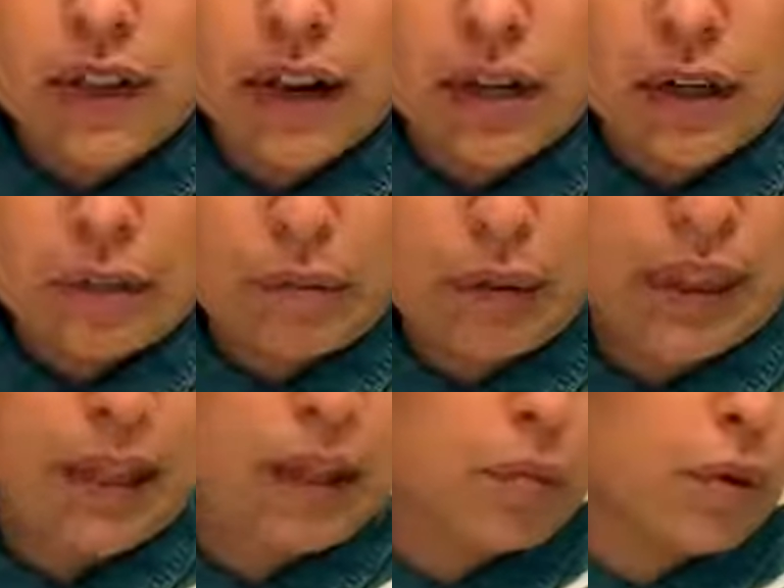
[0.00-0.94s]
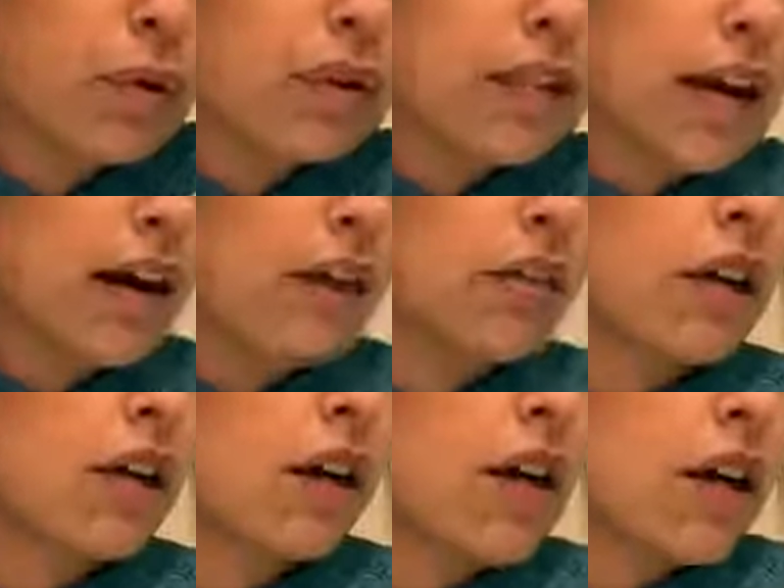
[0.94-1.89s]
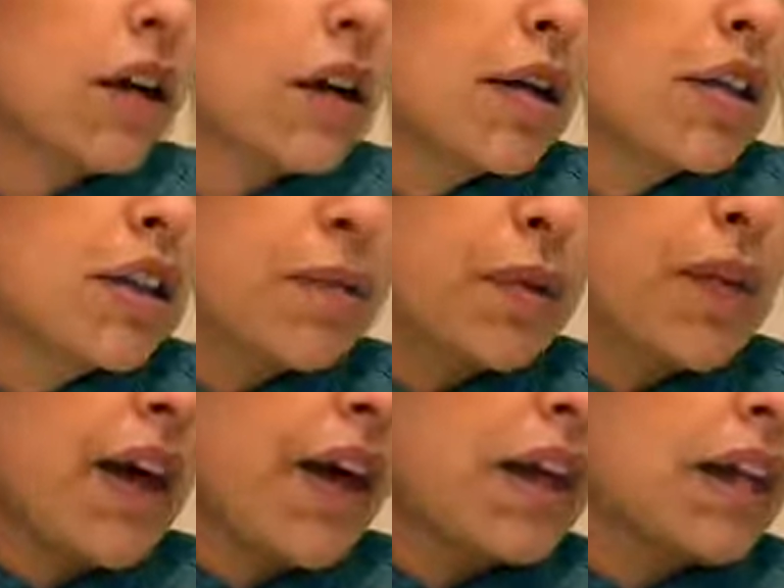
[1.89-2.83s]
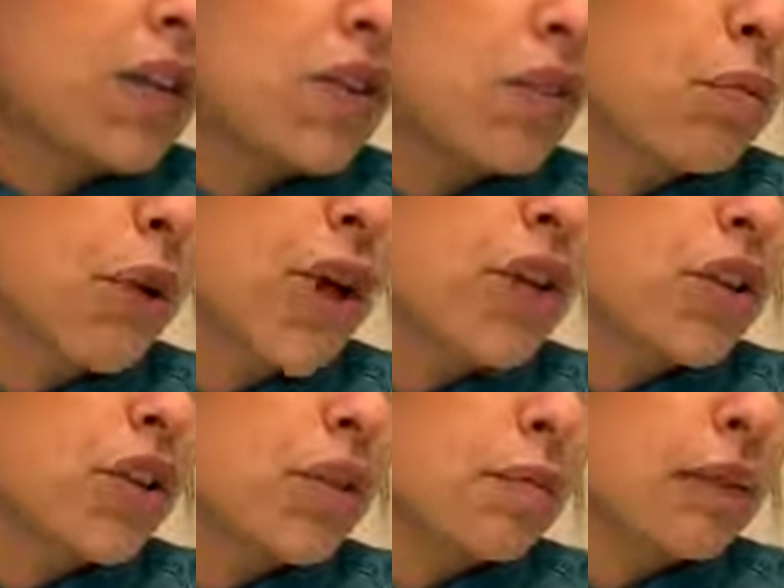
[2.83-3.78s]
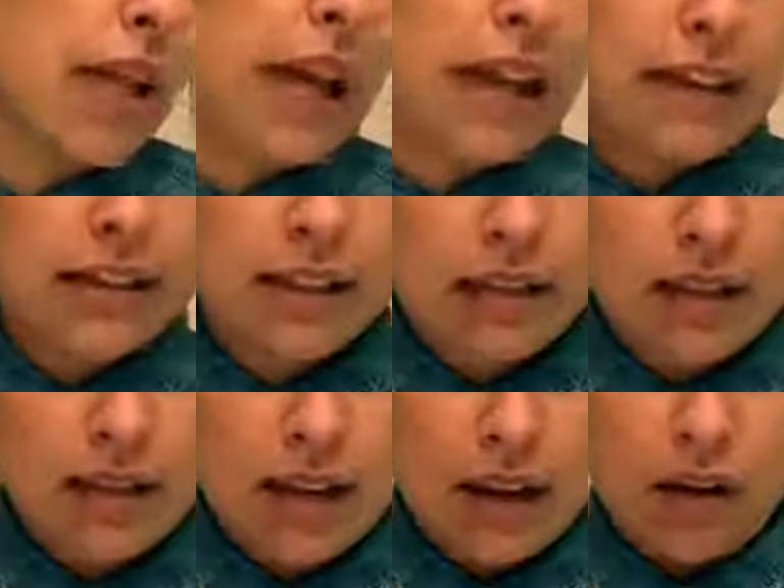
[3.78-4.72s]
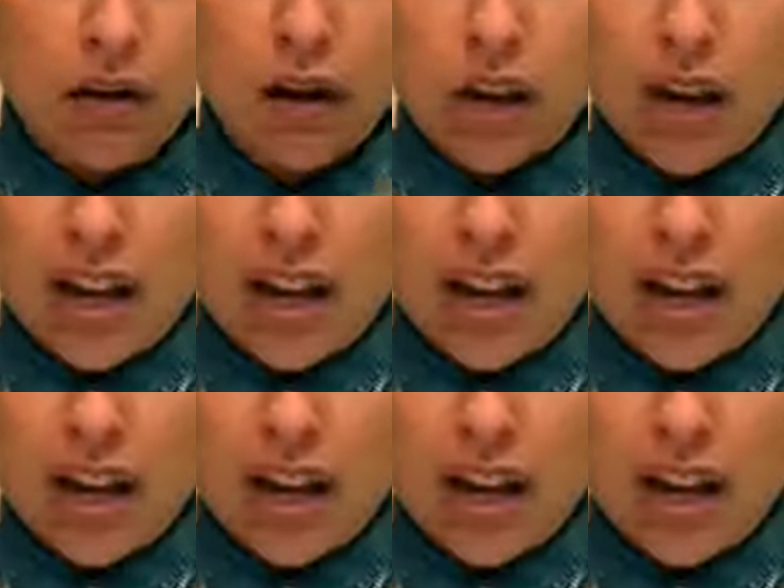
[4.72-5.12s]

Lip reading: not completely pulled down. Just put that initial pressure to place, and then now,